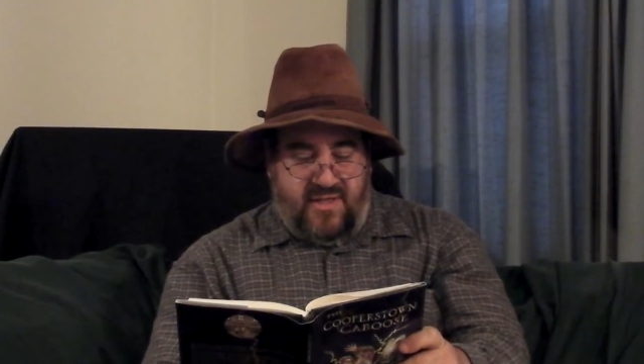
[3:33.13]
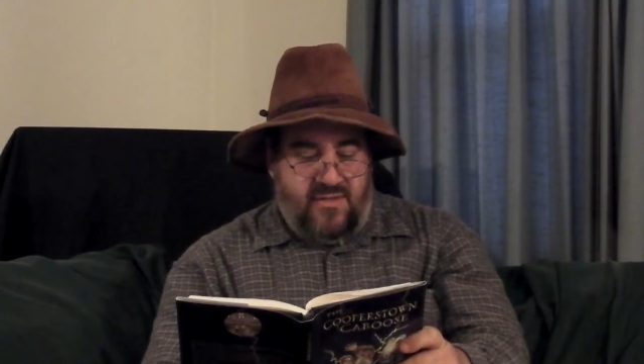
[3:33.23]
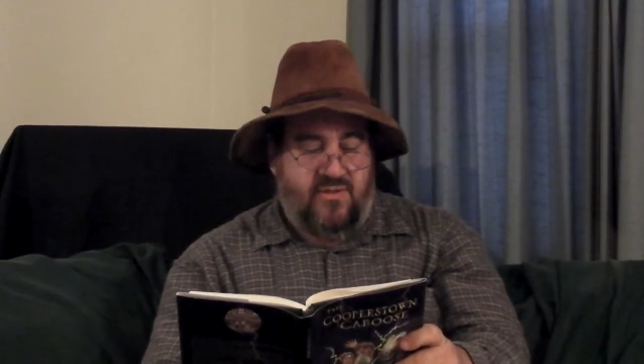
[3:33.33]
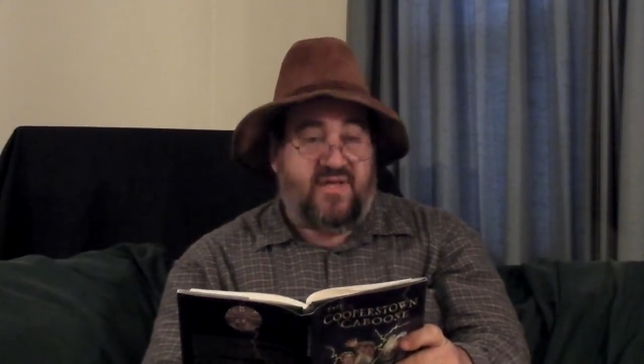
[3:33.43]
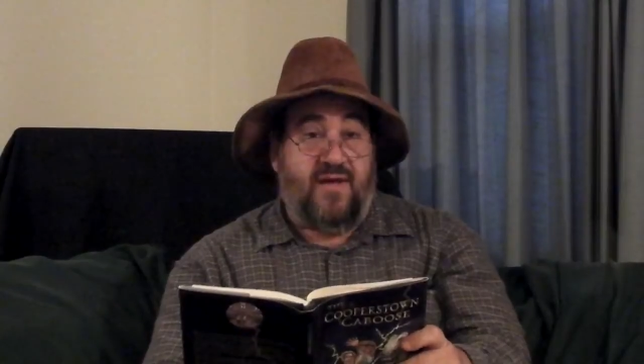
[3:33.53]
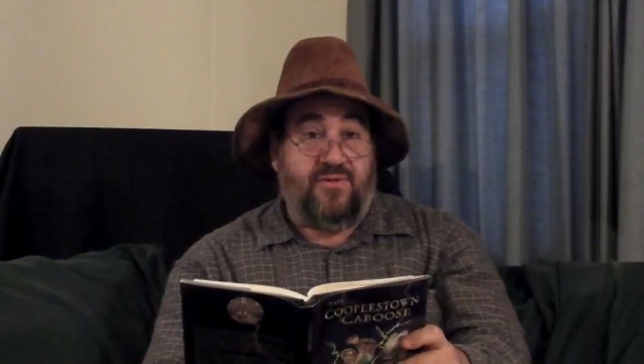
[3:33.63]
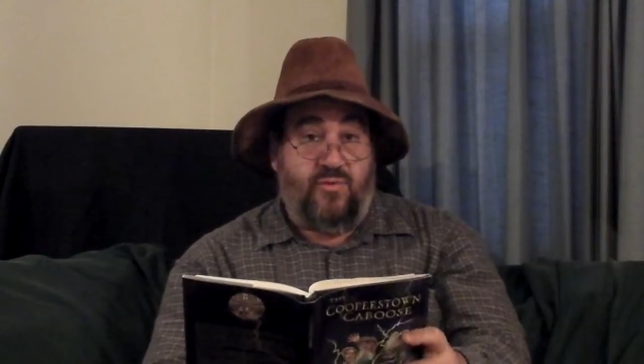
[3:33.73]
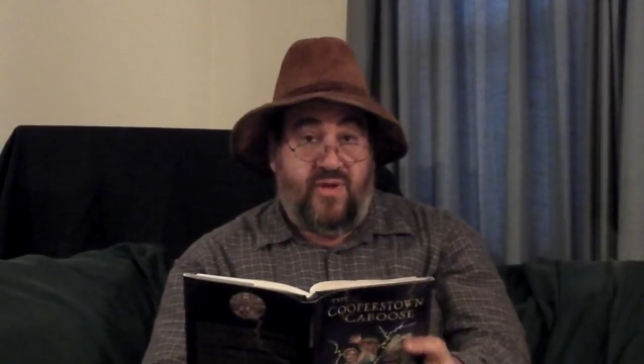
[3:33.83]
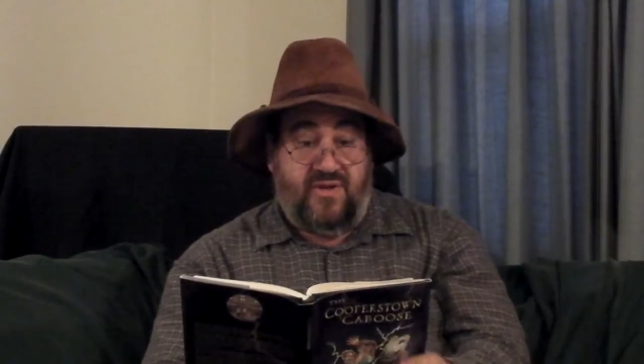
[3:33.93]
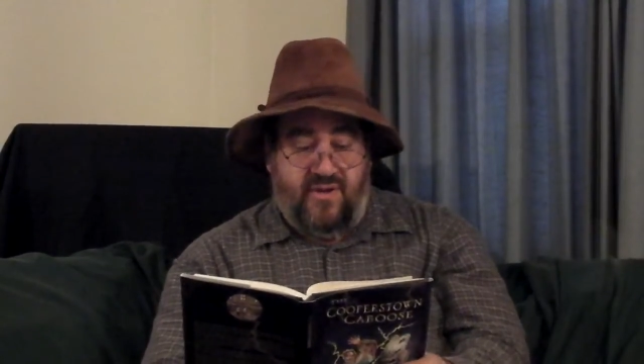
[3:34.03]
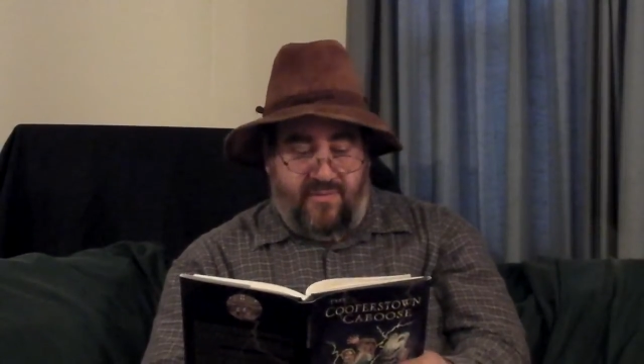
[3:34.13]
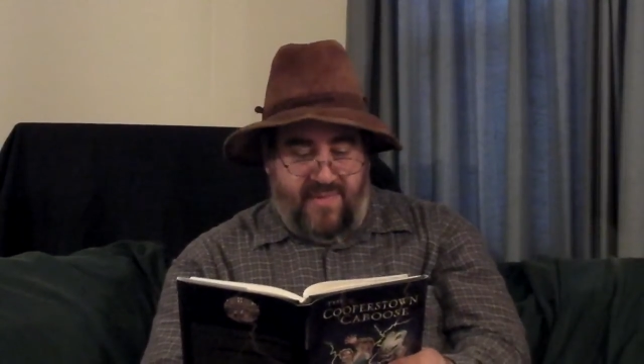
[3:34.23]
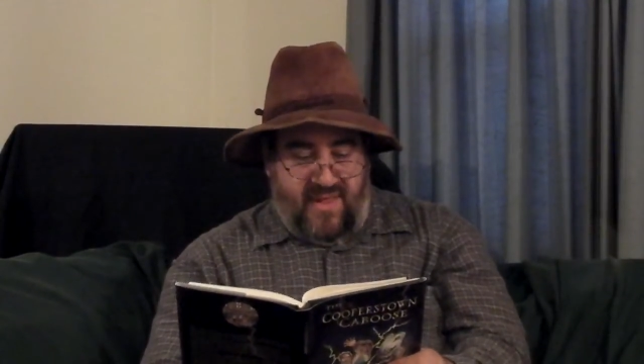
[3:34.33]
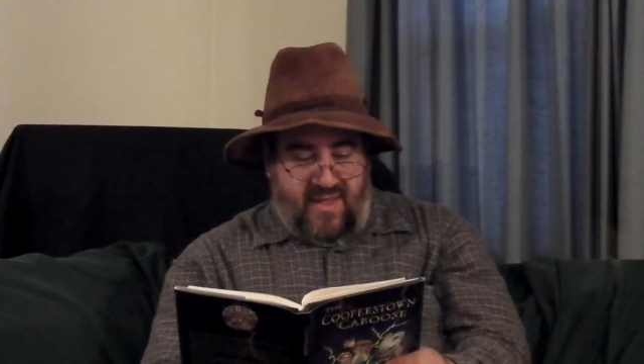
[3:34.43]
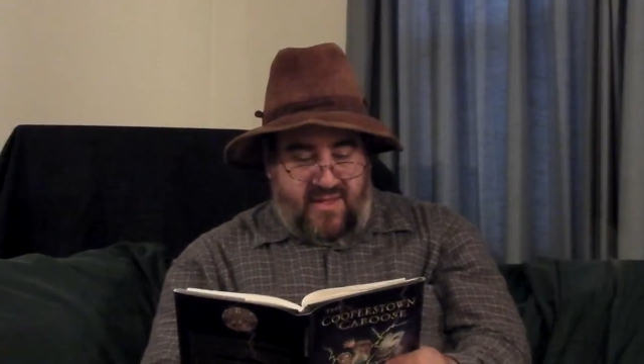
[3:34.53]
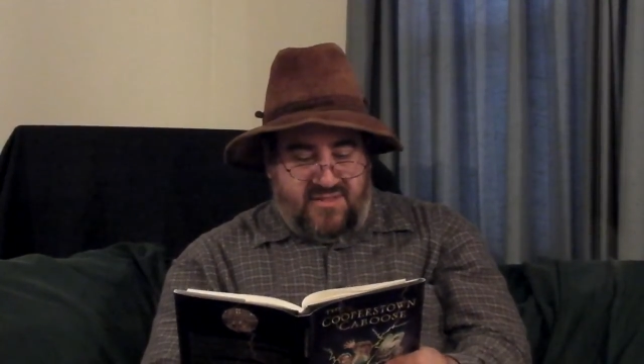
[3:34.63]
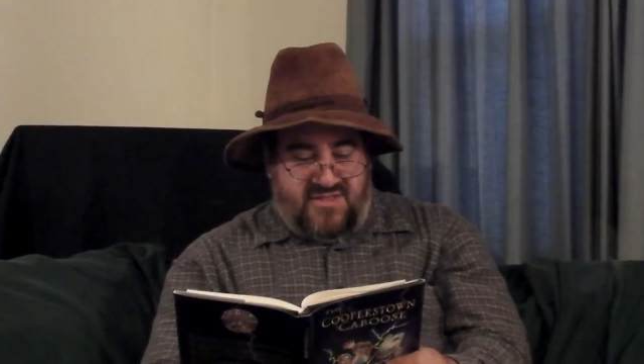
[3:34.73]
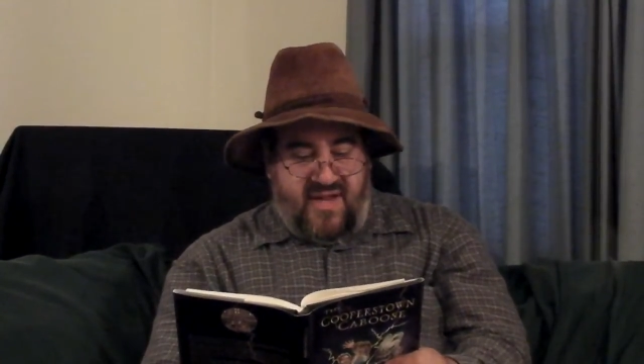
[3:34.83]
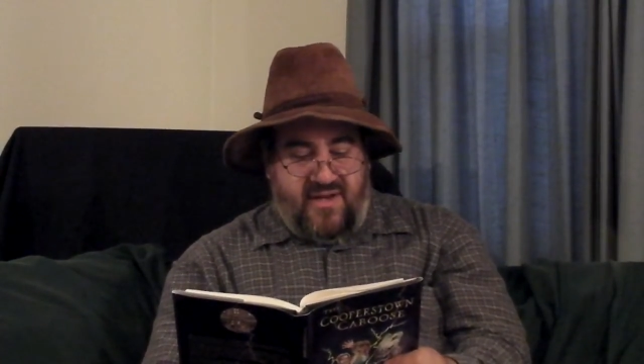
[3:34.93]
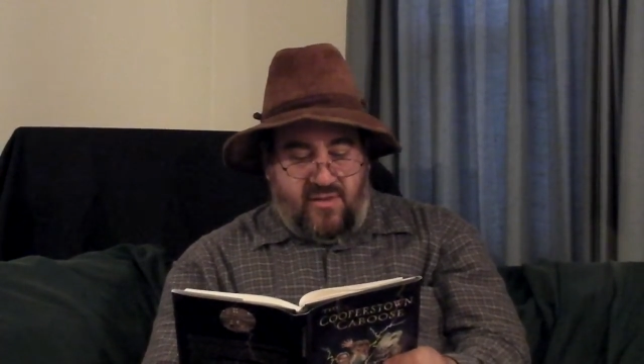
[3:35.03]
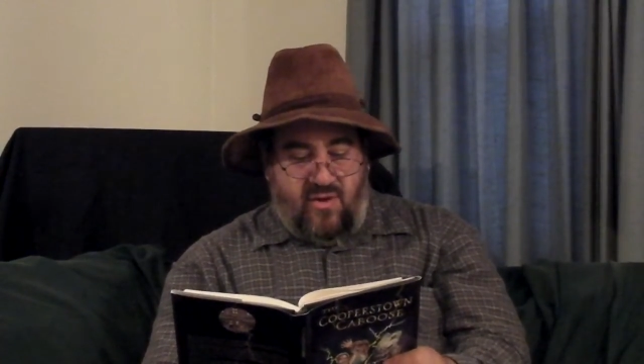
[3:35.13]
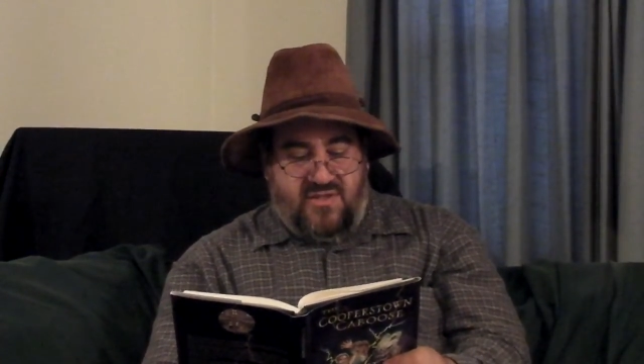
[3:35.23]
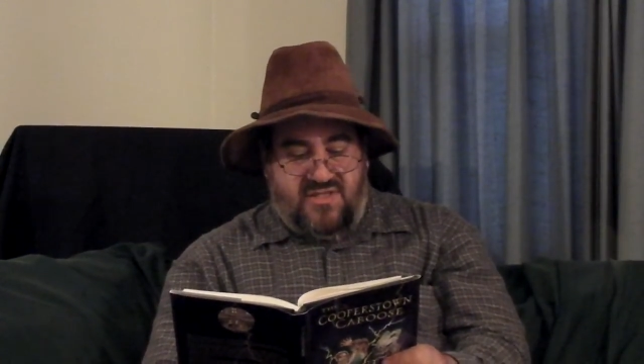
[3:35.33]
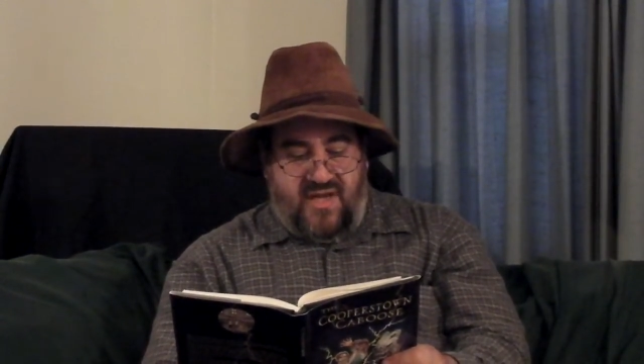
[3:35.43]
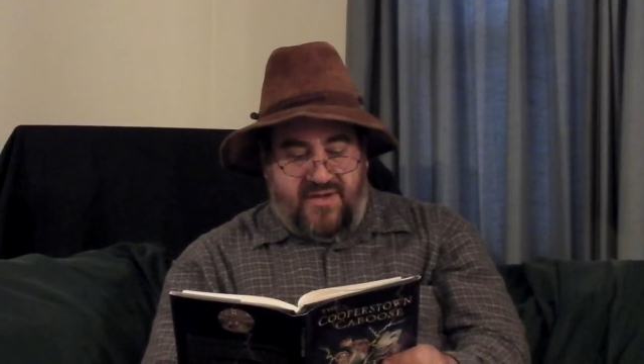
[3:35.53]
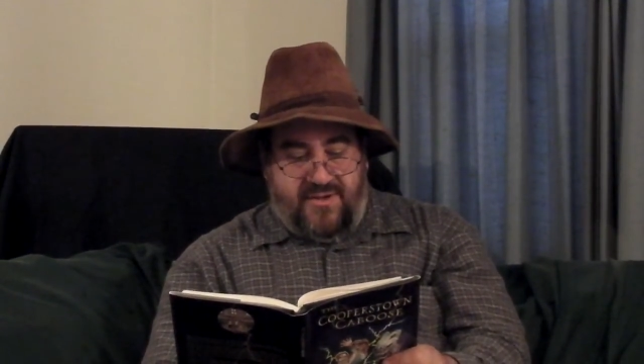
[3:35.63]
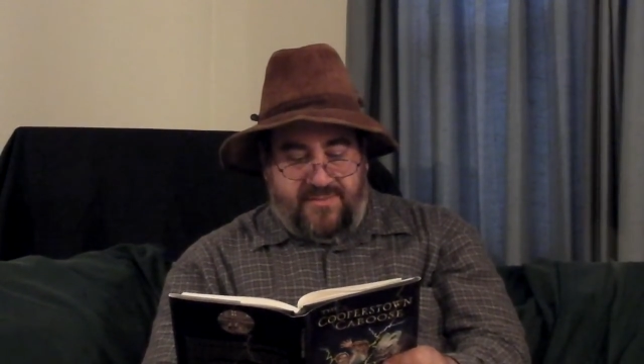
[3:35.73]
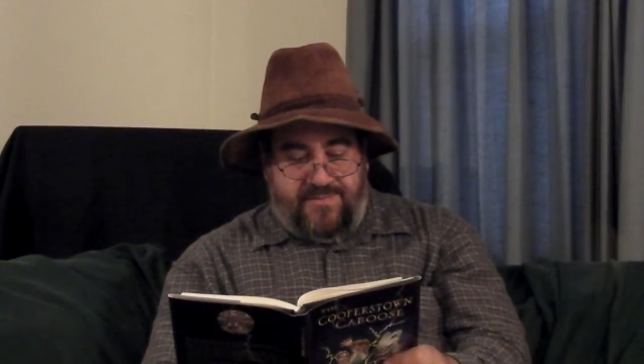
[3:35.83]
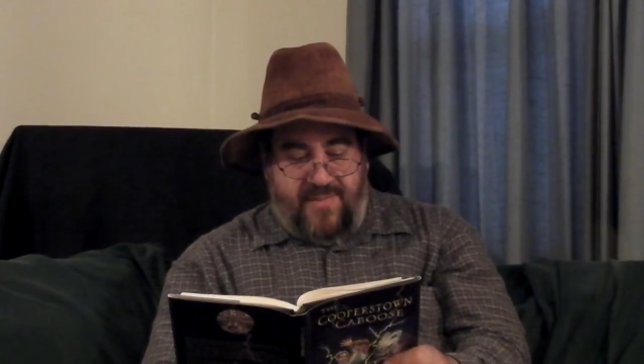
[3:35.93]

He looked out the window, standing alongside her.